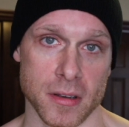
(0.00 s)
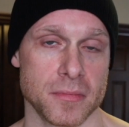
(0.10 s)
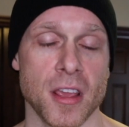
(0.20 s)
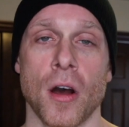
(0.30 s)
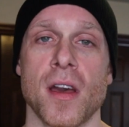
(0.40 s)

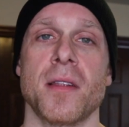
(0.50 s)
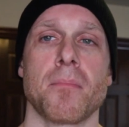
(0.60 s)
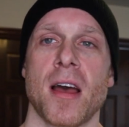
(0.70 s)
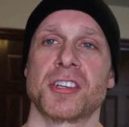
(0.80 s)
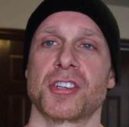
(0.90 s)
it. You know,
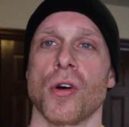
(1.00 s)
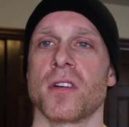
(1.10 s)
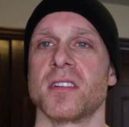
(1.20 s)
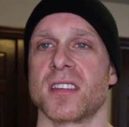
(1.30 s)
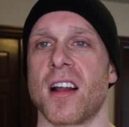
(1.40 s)
my
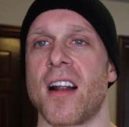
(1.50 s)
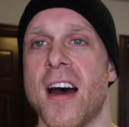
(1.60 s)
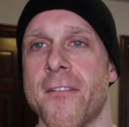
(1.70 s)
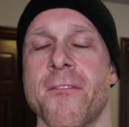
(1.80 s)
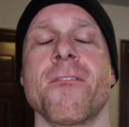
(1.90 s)
shoulders are
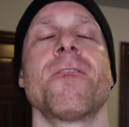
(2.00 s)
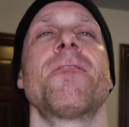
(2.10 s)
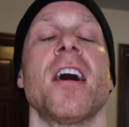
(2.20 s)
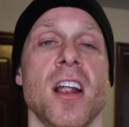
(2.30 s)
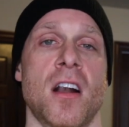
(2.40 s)
on
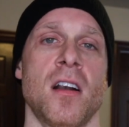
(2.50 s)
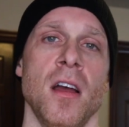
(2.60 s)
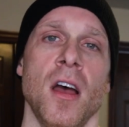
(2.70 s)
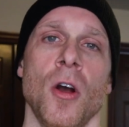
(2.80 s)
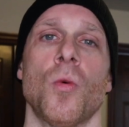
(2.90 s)
fire,
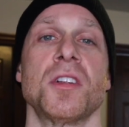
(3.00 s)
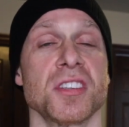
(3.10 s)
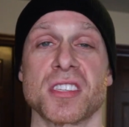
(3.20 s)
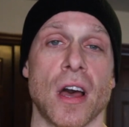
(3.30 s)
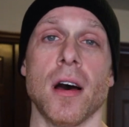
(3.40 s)
which
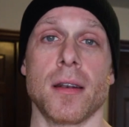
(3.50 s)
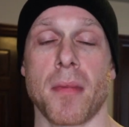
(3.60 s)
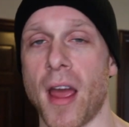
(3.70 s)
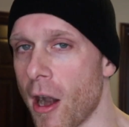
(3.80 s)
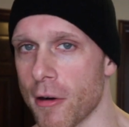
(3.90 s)
is good.
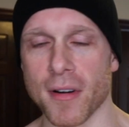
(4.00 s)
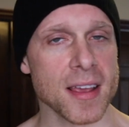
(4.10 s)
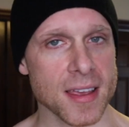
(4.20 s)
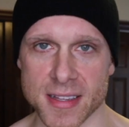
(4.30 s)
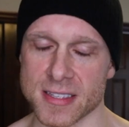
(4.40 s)
My heart
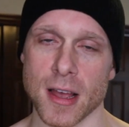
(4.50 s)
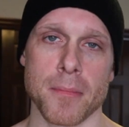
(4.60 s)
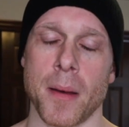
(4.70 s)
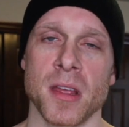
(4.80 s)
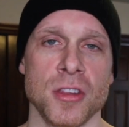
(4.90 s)
rate gets
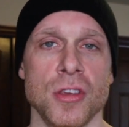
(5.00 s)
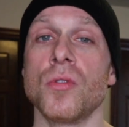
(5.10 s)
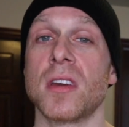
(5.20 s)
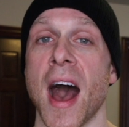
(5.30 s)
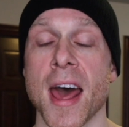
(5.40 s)
up. I mean, you
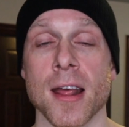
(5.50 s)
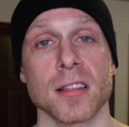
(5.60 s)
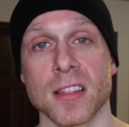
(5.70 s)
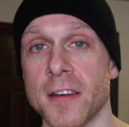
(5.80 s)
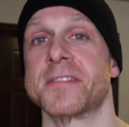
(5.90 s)

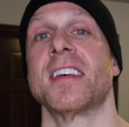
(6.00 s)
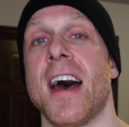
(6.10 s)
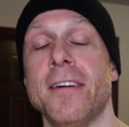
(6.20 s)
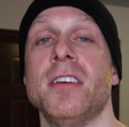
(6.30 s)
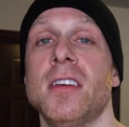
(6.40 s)
gotta lift
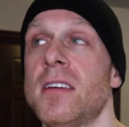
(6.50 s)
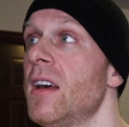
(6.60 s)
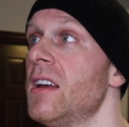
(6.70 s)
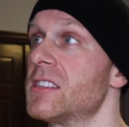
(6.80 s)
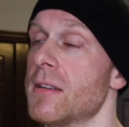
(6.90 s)
heavy
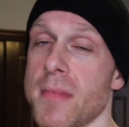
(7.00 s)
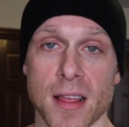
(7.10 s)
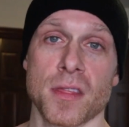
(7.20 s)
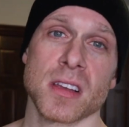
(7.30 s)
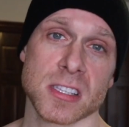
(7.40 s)
to
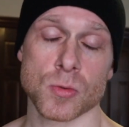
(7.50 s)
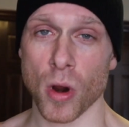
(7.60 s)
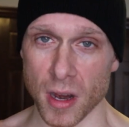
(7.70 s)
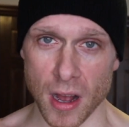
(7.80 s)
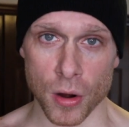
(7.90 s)
make this
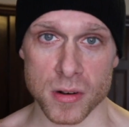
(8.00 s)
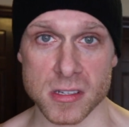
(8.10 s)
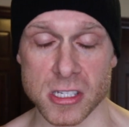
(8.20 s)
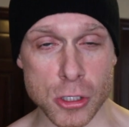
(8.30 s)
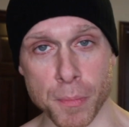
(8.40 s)

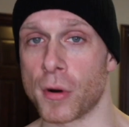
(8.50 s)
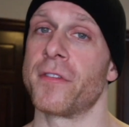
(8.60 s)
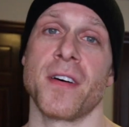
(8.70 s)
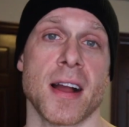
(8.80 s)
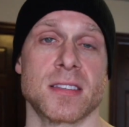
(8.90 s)
workout super
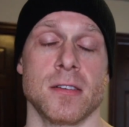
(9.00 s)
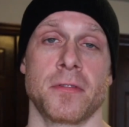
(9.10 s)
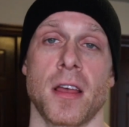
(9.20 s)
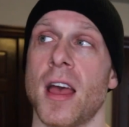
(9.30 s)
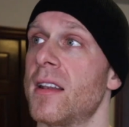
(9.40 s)

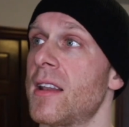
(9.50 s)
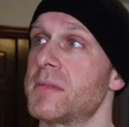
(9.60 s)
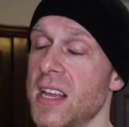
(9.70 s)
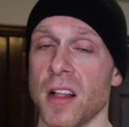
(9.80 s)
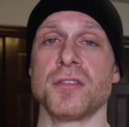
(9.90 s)
effective. And I'm
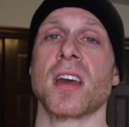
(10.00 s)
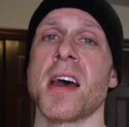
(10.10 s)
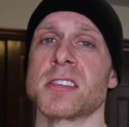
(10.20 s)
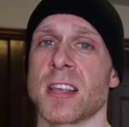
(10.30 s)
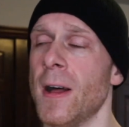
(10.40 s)
telling you
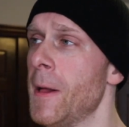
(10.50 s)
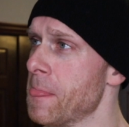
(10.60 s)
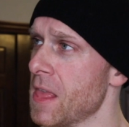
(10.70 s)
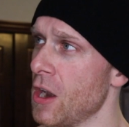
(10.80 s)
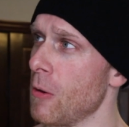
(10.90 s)
guys,
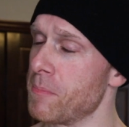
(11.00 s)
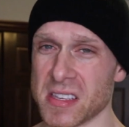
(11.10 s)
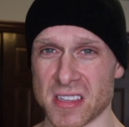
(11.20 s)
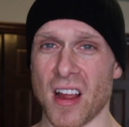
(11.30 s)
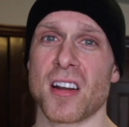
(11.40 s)
you know,
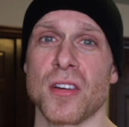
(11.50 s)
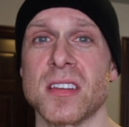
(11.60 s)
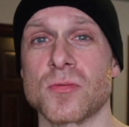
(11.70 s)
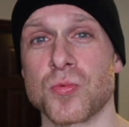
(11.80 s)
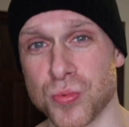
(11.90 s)
beast cardio
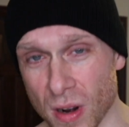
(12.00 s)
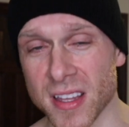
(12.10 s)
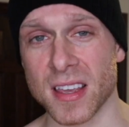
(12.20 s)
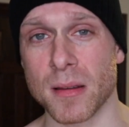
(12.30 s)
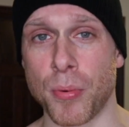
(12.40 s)
is
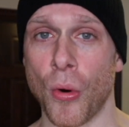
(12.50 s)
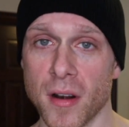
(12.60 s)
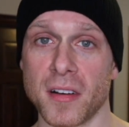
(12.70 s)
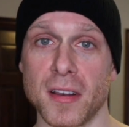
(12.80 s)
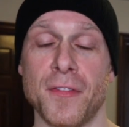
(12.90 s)
really
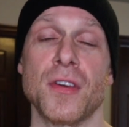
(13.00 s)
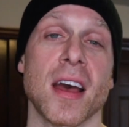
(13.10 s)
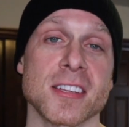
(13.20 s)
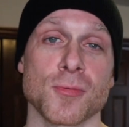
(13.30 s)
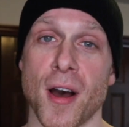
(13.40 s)
important if you
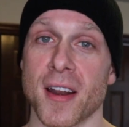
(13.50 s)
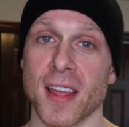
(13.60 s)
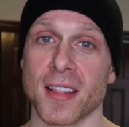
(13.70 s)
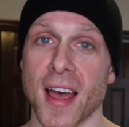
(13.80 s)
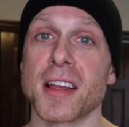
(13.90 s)
guys want to
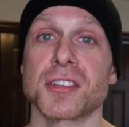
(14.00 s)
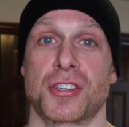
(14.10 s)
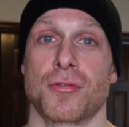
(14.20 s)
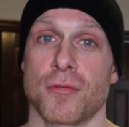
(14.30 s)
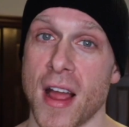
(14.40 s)
get like
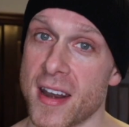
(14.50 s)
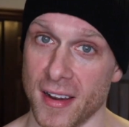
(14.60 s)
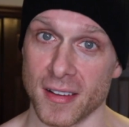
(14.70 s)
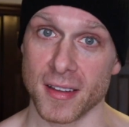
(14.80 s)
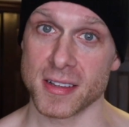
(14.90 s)

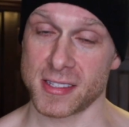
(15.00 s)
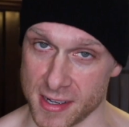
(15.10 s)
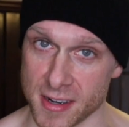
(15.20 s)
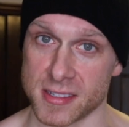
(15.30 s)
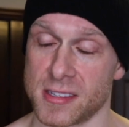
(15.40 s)
shredded.
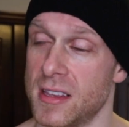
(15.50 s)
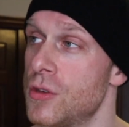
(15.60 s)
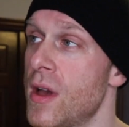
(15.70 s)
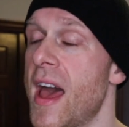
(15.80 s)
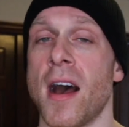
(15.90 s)
Seriously,
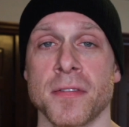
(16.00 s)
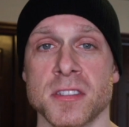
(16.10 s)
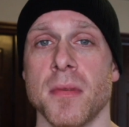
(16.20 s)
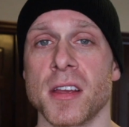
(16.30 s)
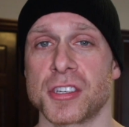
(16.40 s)
you have
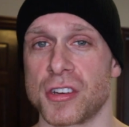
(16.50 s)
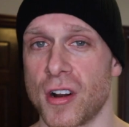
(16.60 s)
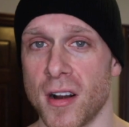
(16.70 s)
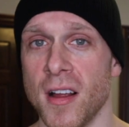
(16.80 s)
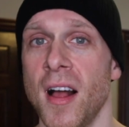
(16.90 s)
to make
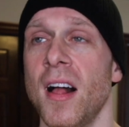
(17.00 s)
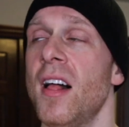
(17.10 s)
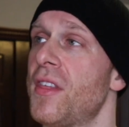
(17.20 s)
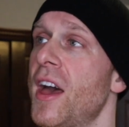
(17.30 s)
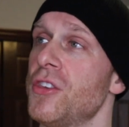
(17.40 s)
sure
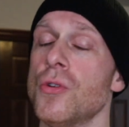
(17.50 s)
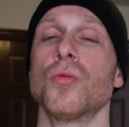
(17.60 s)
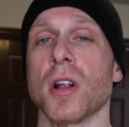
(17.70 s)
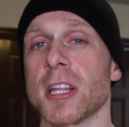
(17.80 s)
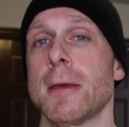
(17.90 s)
that you
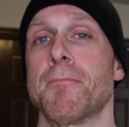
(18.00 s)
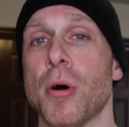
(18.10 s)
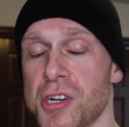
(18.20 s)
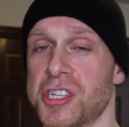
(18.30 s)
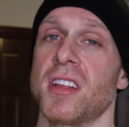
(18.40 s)
really
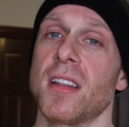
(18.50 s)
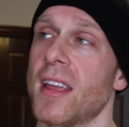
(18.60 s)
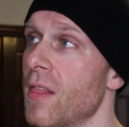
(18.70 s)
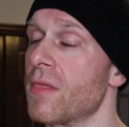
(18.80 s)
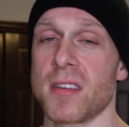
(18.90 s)
push it
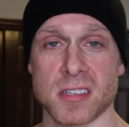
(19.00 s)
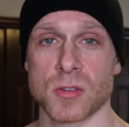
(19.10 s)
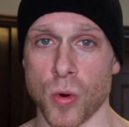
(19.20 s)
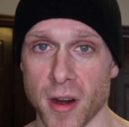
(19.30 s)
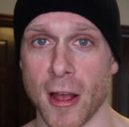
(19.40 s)
in
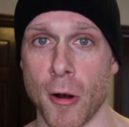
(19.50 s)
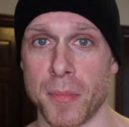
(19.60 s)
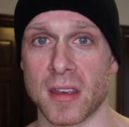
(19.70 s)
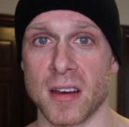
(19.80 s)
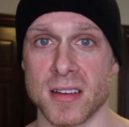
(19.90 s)
this workout,
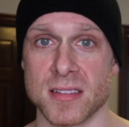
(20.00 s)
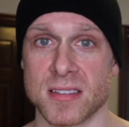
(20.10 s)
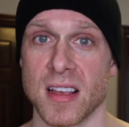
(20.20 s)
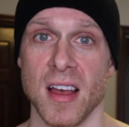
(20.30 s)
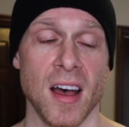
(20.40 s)

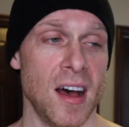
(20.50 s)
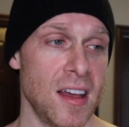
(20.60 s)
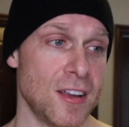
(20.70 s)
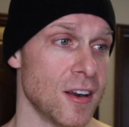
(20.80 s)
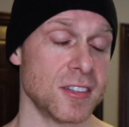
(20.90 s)
because
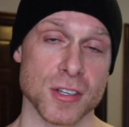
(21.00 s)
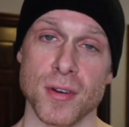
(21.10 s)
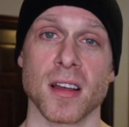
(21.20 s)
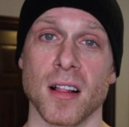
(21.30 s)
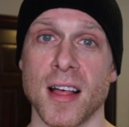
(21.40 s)
you're
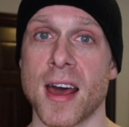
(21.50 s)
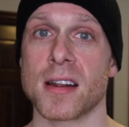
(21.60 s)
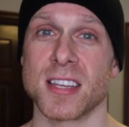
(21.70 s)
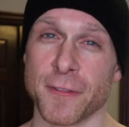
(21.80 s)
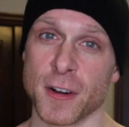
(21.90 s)
doing a lot
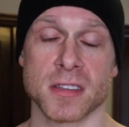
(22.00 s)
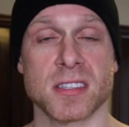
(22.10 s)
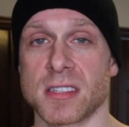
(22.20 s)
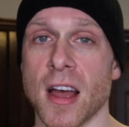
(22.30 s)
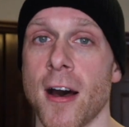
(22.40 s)
of different
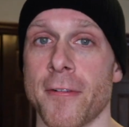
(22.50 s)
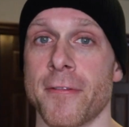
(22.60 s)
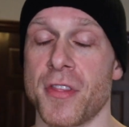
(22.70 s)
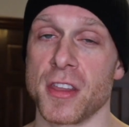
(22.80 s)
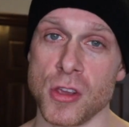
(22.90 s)

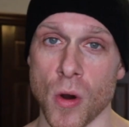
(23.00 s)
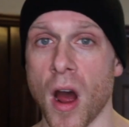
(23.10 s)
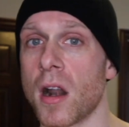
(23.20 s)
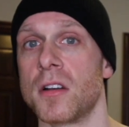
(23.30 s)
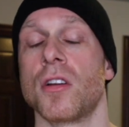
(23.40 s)
stuff than you
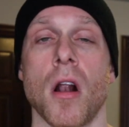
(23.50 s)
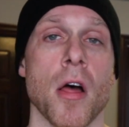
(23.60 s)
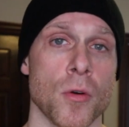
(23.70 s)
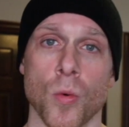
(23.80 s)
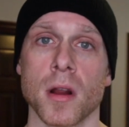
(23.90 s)
are in your
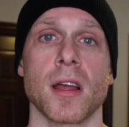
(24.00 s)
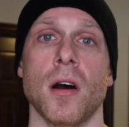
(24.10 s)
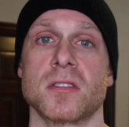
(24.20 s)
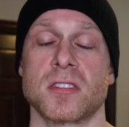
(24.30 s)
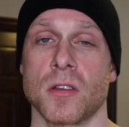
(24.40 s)
other
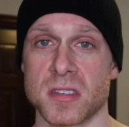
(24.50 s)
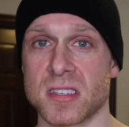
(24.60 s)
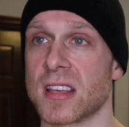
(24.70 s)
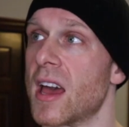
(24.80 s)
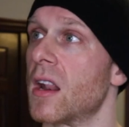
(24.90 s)
workouts. So this
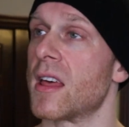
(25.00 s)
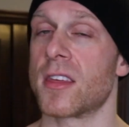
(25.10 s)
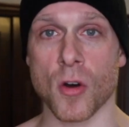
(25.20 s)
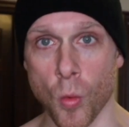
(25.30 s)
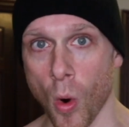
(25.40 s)
is kind of
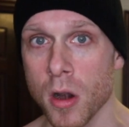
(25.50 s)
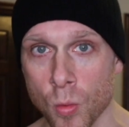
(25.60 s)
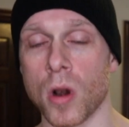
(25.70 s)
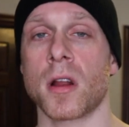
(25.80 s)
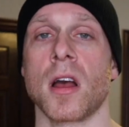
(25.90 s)
like the
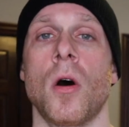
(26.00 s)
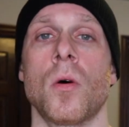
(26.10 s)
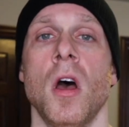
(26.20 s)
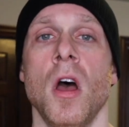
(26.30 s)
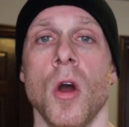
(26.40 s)
one
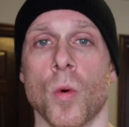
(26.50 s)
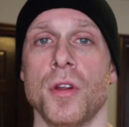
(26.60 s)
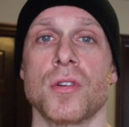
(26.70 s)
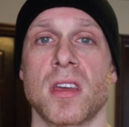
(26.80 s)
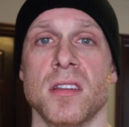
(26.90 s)
workout where
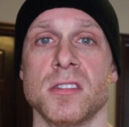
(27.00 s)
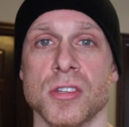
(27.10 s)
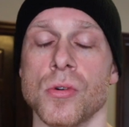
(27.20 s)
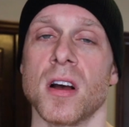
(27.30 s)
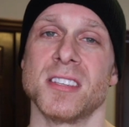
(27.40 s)
you can
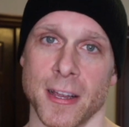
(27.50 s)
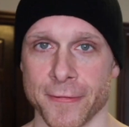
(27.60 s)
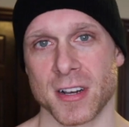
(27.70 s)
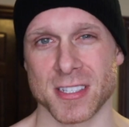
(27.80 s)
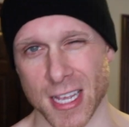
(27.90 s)
do a
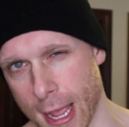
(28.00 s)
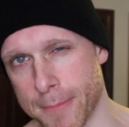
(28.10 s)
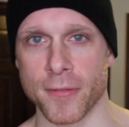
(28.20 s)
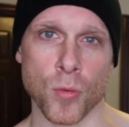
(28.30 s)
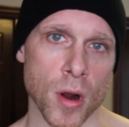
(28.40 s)
different
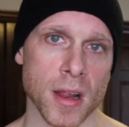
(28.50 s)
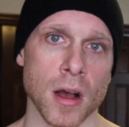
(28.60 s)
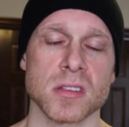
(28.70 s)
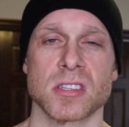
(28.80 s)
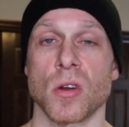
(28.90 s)
type of
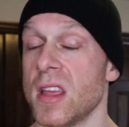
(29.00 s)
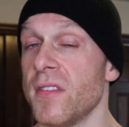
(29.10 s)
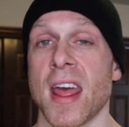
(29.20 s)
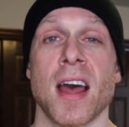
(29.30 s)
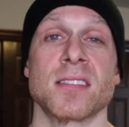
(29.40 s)
workout. So it
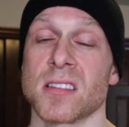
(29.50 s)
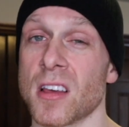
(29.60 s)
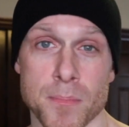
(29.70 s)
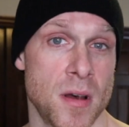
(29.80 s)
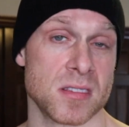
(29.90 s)
even adds a
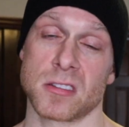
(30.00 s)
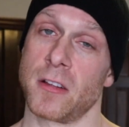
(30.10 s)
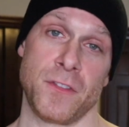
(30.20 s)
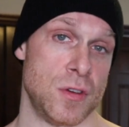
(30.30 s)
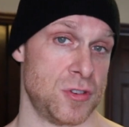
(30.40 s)
little muscle
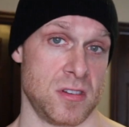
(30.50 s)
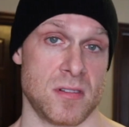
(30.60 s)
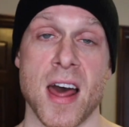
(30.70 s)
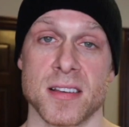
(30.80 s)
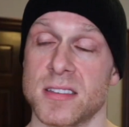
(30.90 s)
confusion,
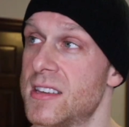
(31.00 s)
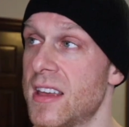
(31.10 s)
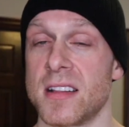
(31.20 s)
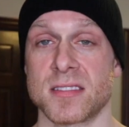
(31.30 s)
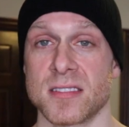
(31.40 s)
honestly.
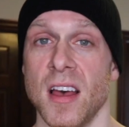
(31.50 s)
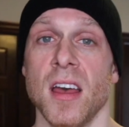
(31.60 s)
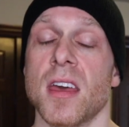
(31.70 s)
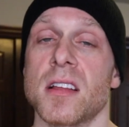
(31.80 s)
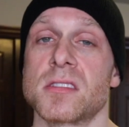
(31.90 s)

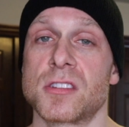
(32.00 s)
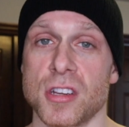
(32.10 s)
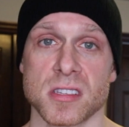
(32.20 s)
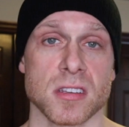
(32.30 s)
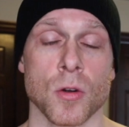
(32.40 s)
It's
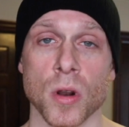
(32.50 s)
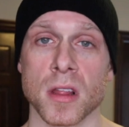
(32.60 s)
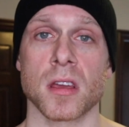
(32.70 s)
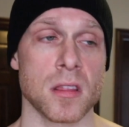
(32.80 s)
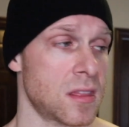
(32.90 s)
just a
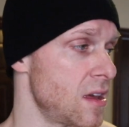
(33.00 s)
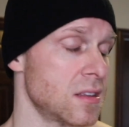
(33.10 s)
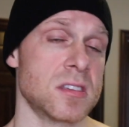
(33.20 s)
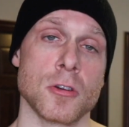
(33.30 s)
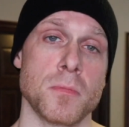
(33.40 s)
really good thing
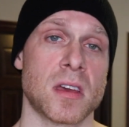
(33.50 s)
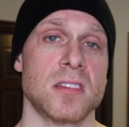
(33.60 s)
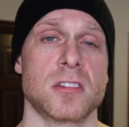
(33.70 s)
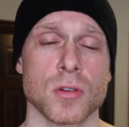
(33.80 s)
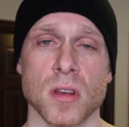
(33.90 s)
to do
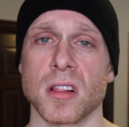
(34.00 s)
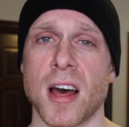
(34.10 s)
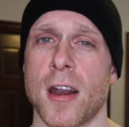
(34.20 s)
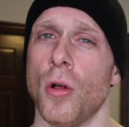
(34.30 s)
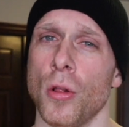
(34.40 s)
because you're doing a
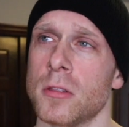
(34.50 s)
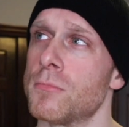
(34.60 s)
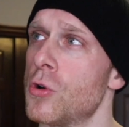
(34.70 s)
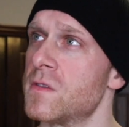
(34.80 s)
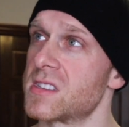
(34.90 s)
lot of hold
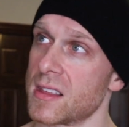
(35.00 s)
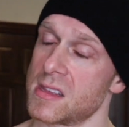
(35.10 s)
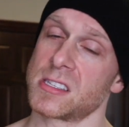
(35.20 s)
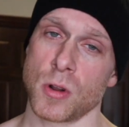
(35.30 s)
moves like this